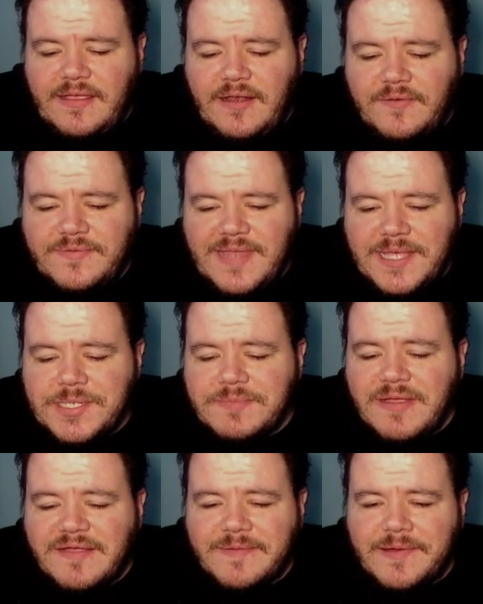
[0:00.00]
They should
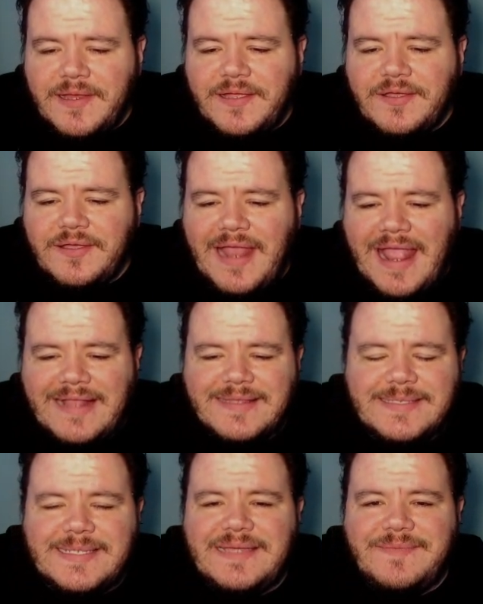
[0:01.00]
make a very good
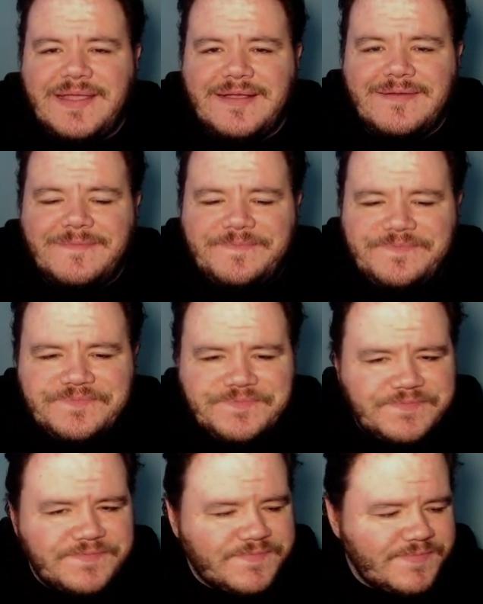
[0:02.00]
8th team here,
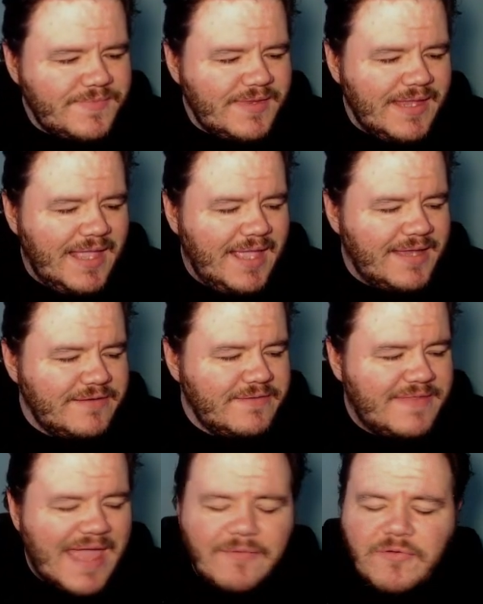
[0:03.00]
and
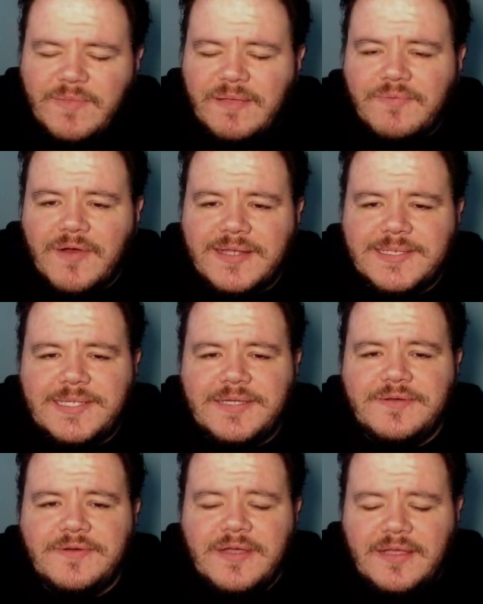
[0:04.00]
that will be brought to
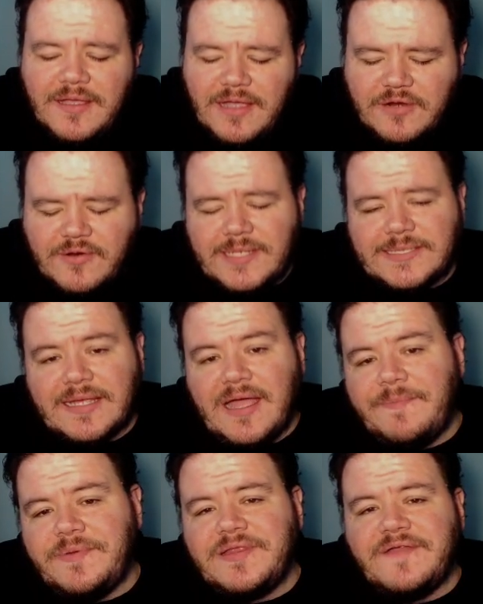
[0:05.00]
you across a
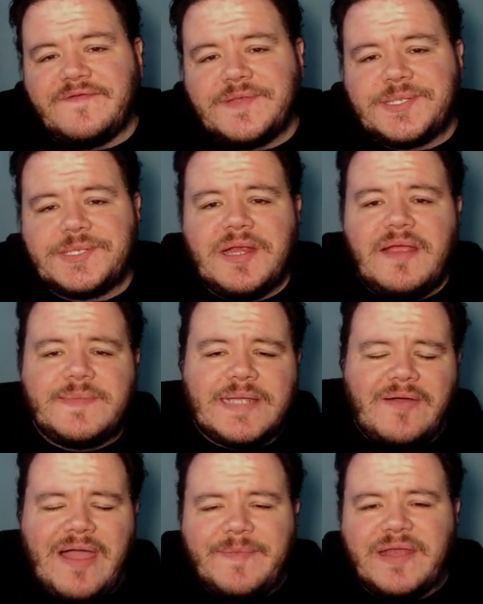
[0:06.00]
couple different streams.
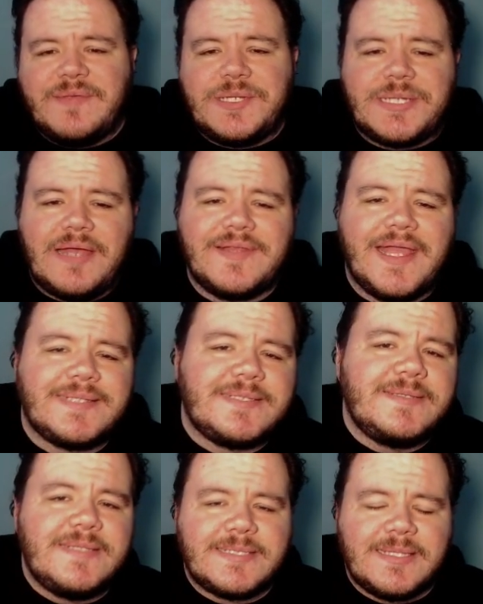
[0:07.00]
Now, I'm going to be
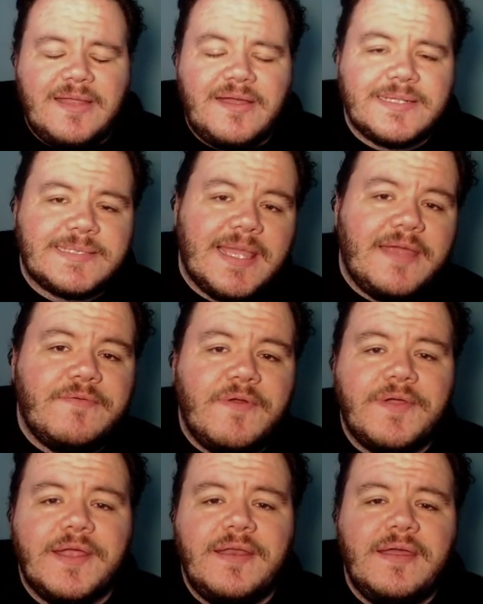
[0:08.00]
shoutcasting this alongside
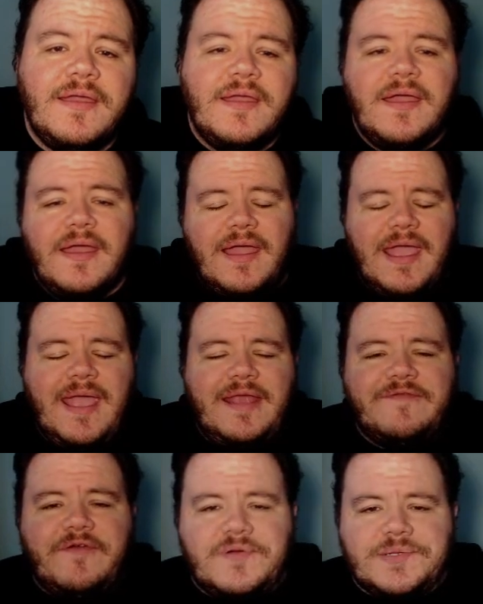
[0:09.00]
Roken, and
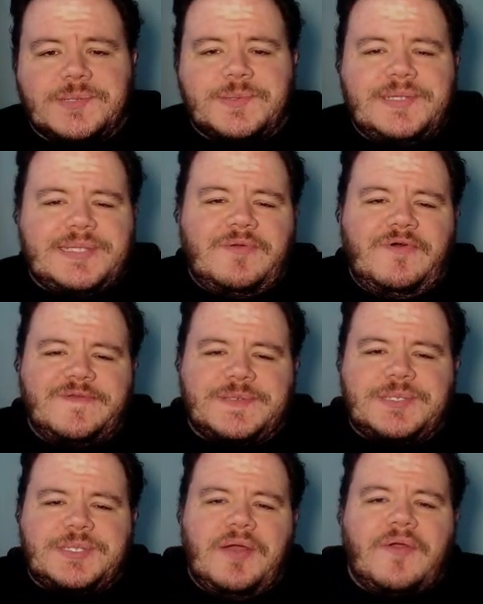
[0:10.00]
of course, Freezing Wolves
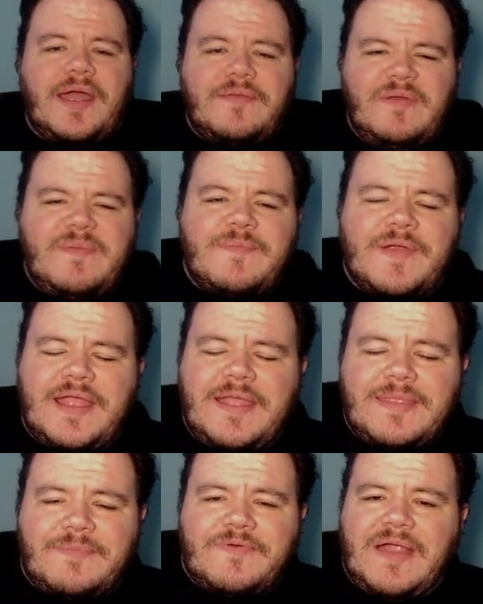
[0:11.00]
and Shogun will be bringing you
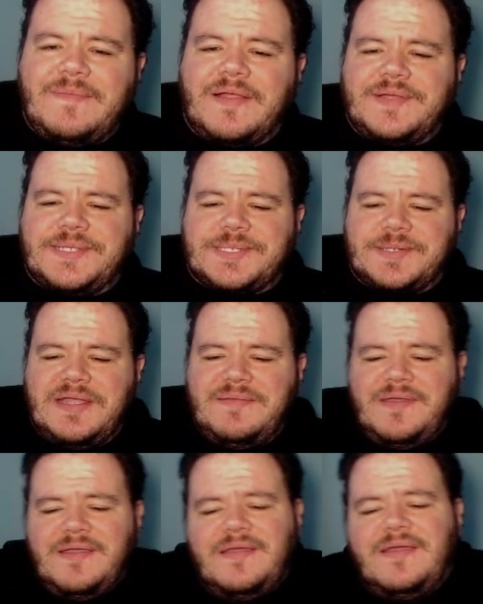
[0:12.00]
the primary
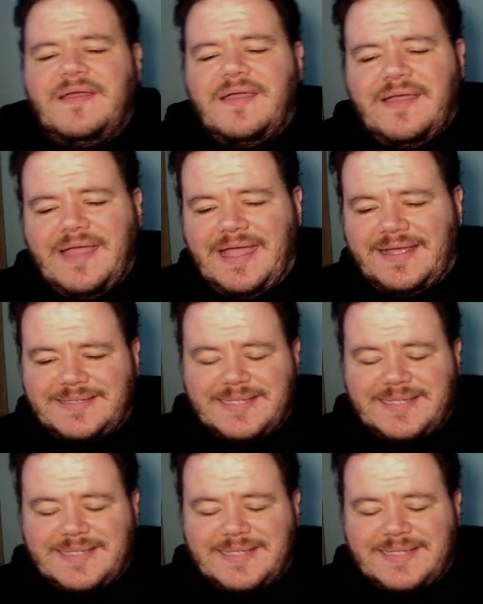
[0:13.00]
stream, and